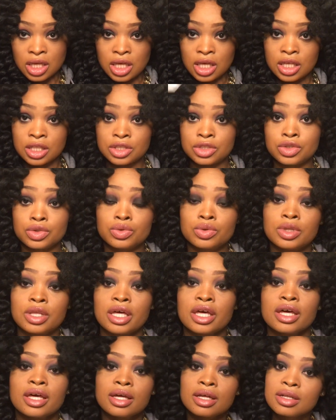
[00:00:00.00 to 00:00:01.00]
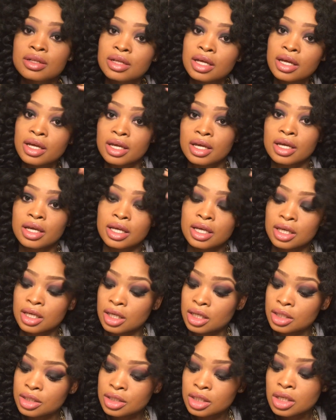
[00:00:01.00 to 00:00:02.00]
and do that
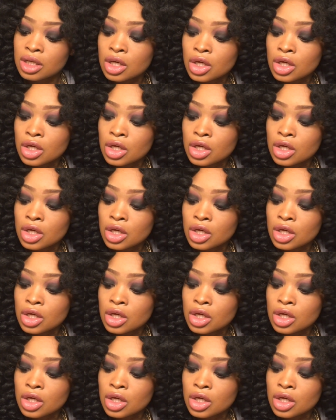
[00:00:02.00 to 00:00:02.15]
and